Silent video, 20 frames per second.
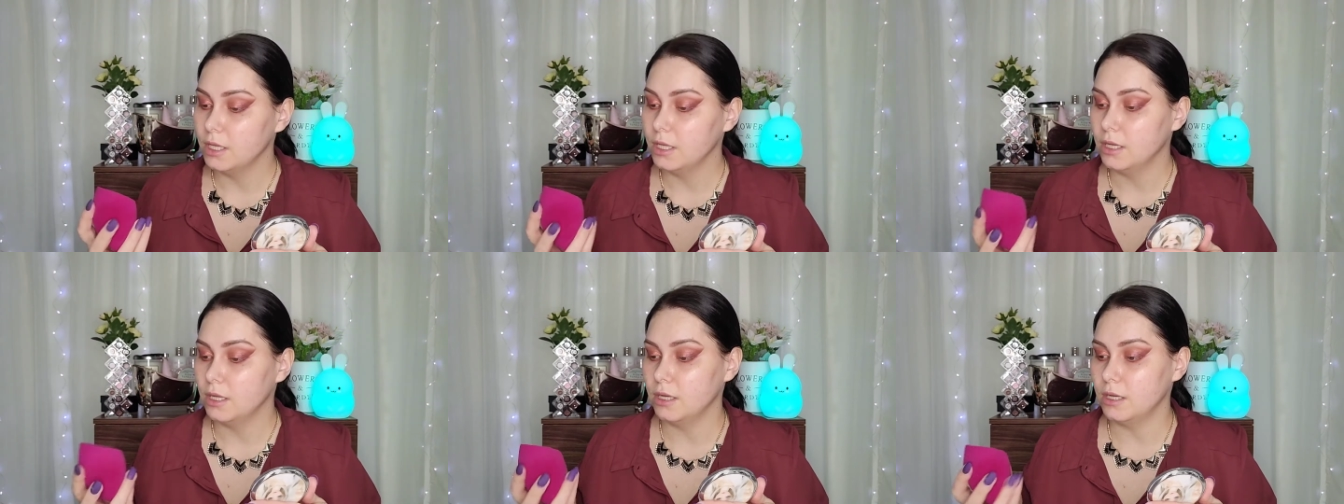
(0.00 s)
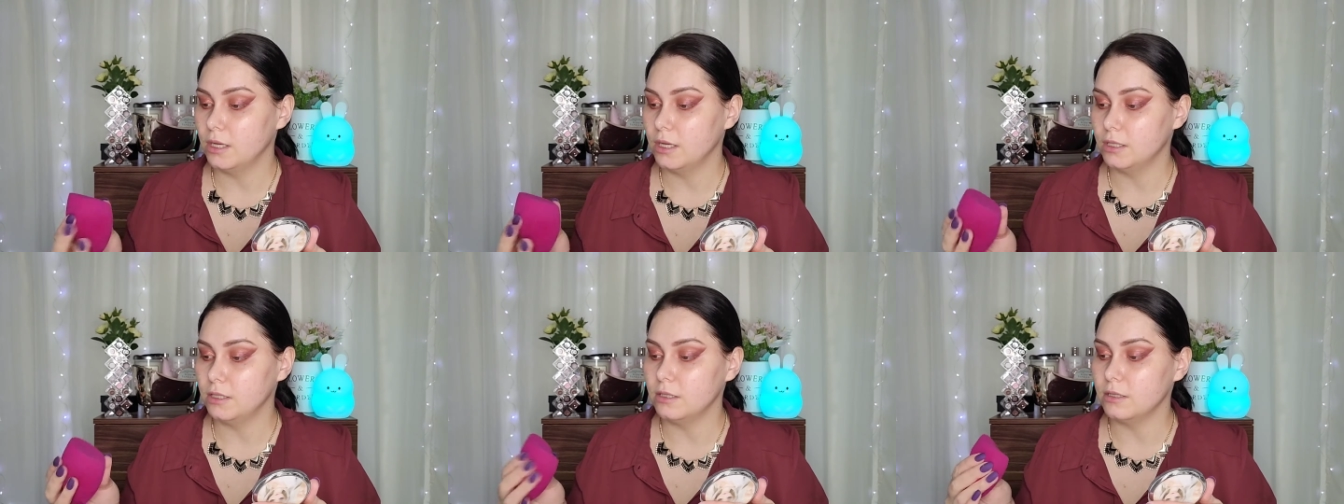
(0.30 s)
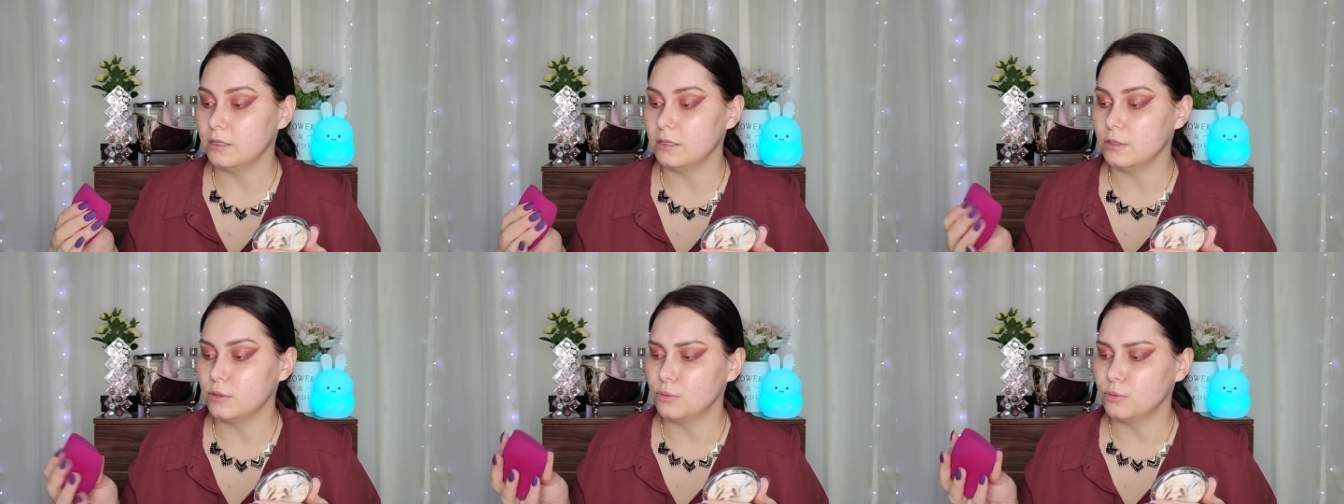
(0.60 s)
This
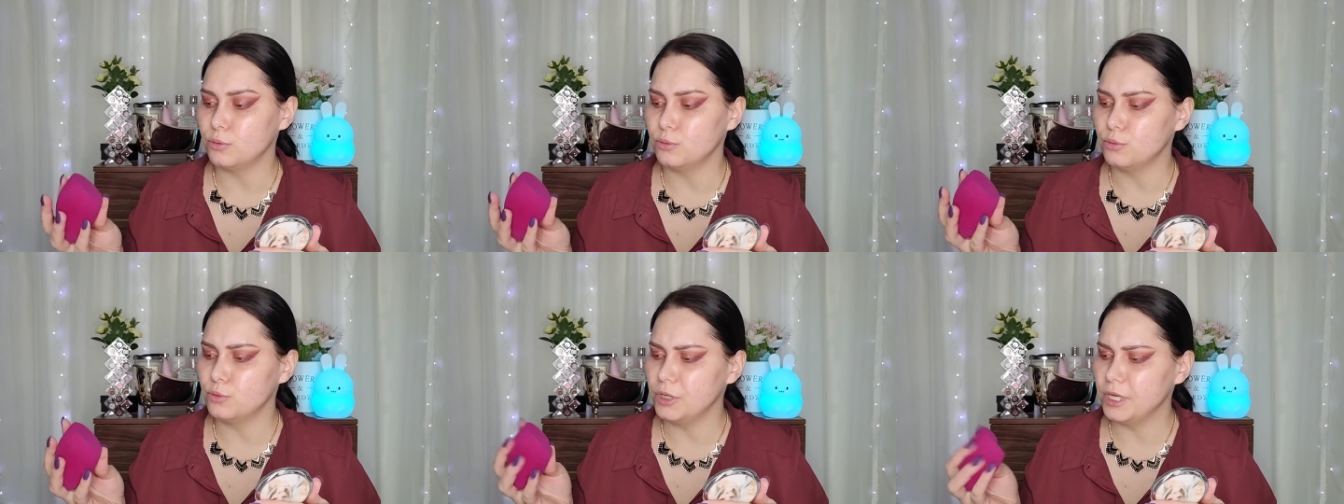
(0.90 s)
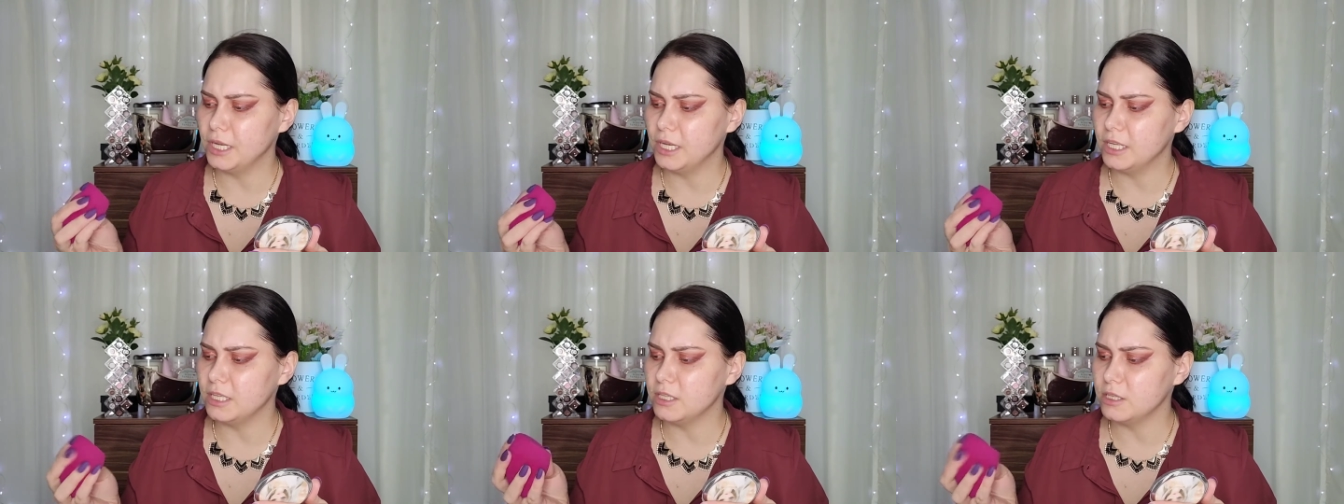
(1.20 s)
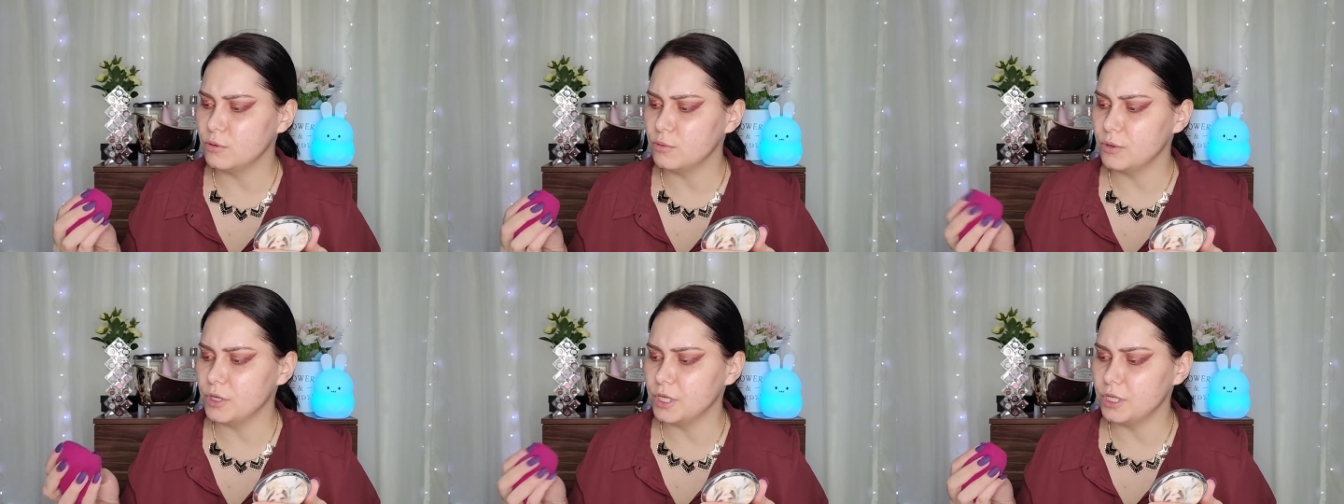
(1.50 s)
is really
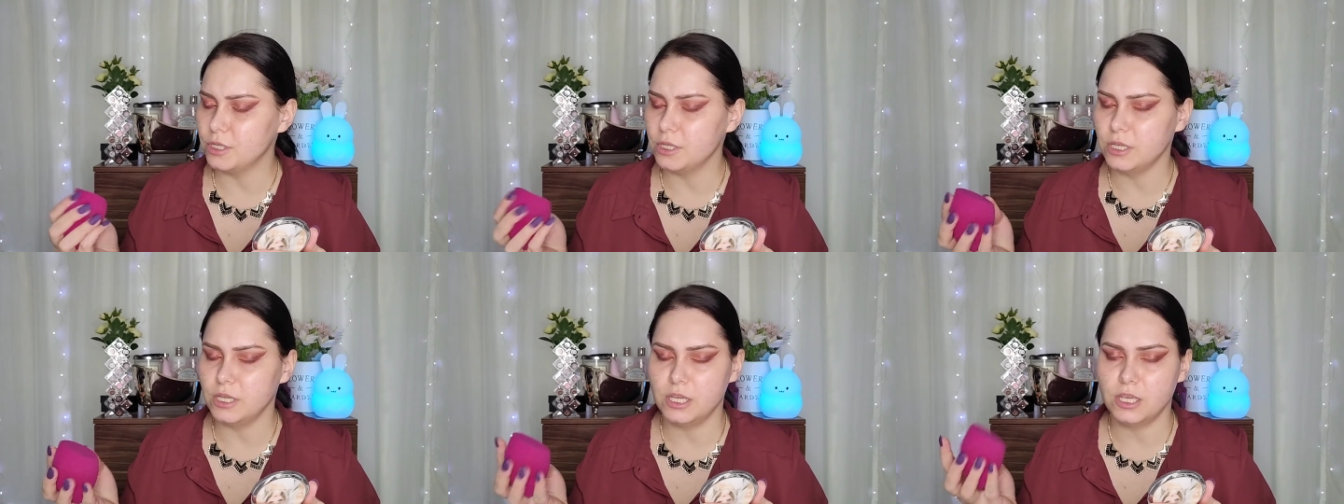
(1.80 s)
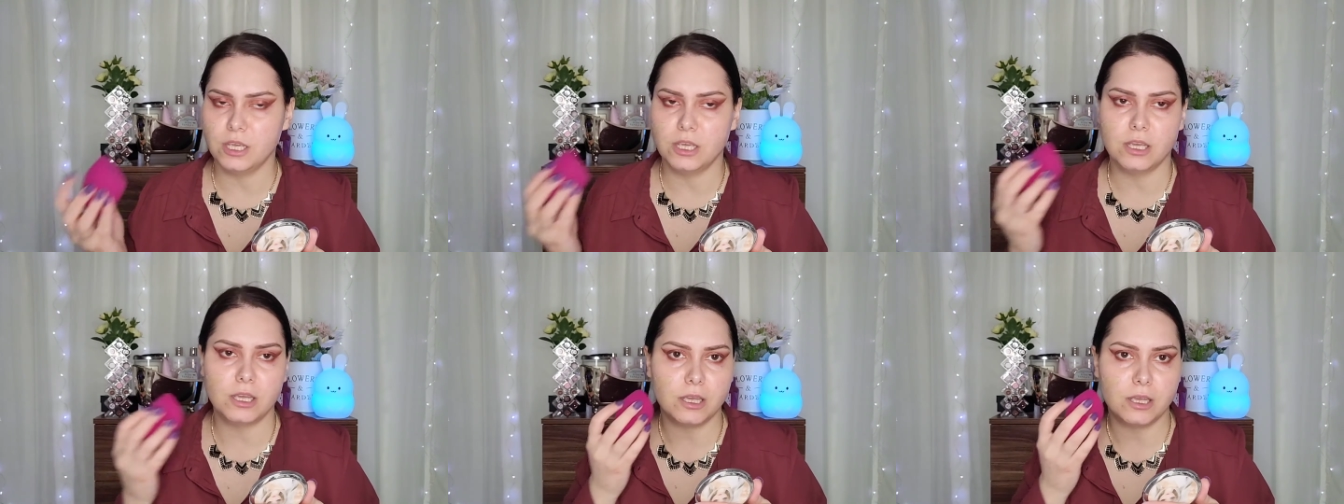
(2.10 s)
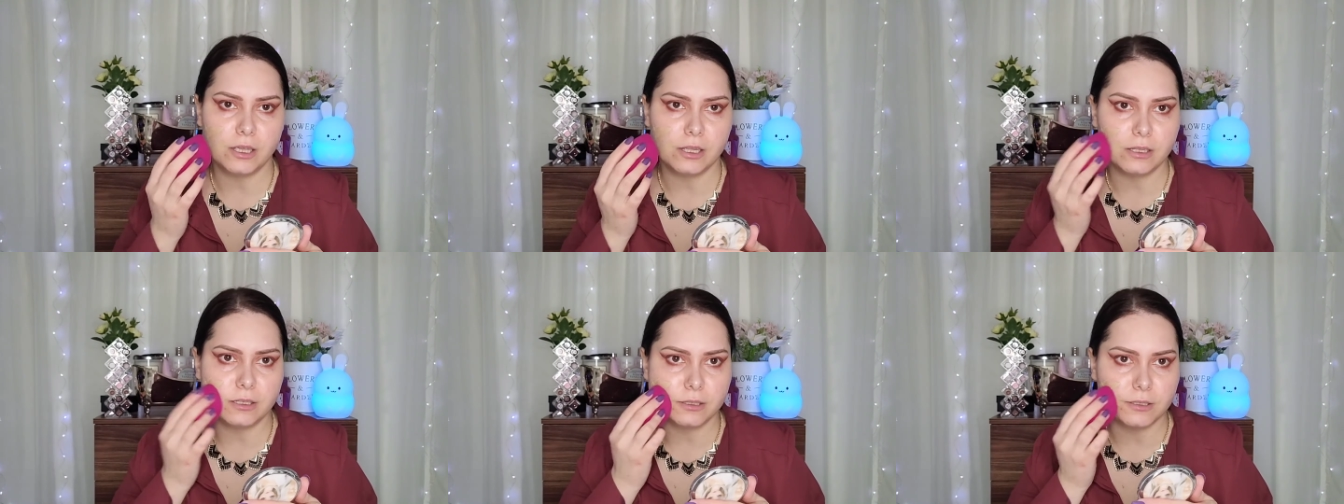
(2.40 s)
squishy and